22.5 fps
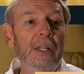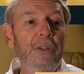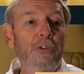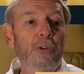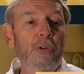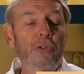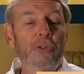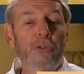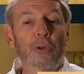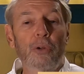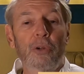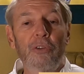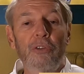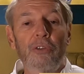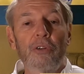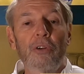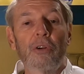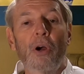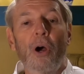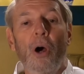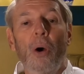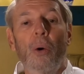into
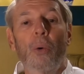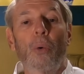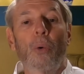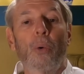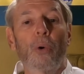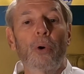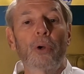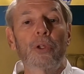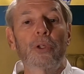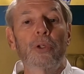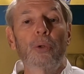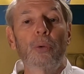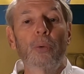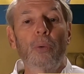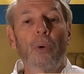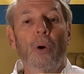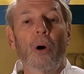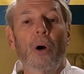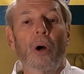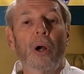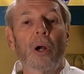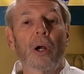tsukejiro or
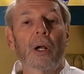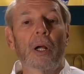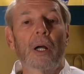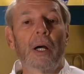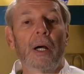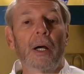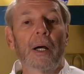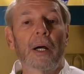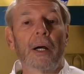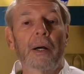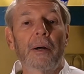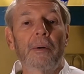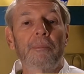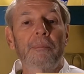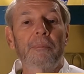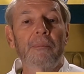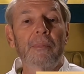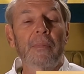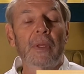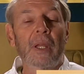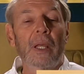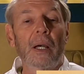you are uh,
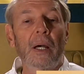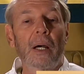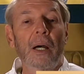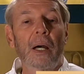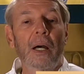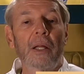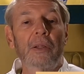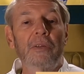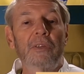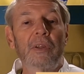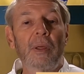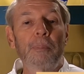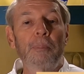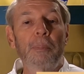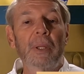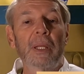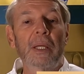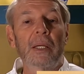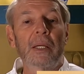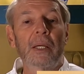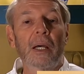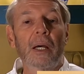uh,
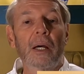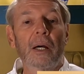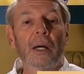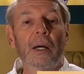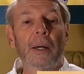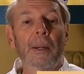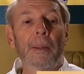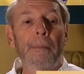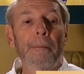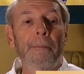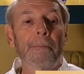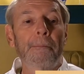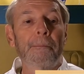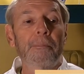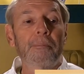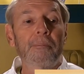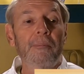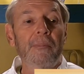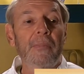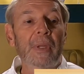dipping um,